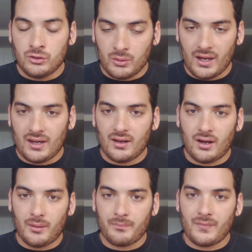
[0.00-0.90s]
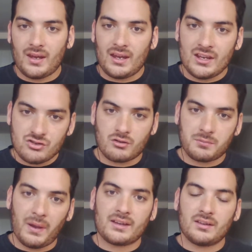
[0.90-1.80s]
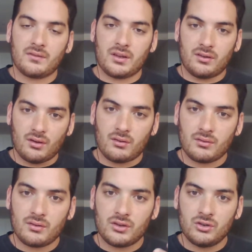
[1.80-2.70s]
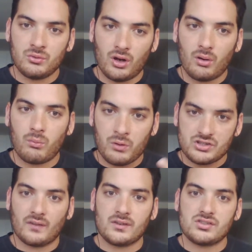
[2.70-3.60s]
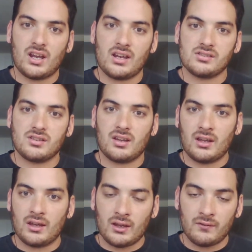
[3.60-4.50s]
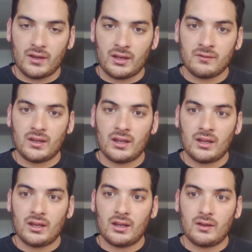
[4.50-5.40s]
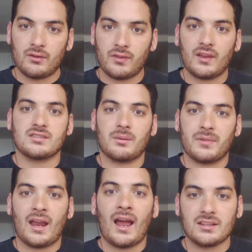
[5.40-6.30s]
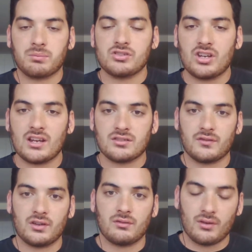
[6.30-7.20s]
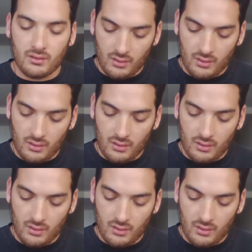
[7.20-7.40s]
can introspectively, what you have to change if you think something has to be changed of you,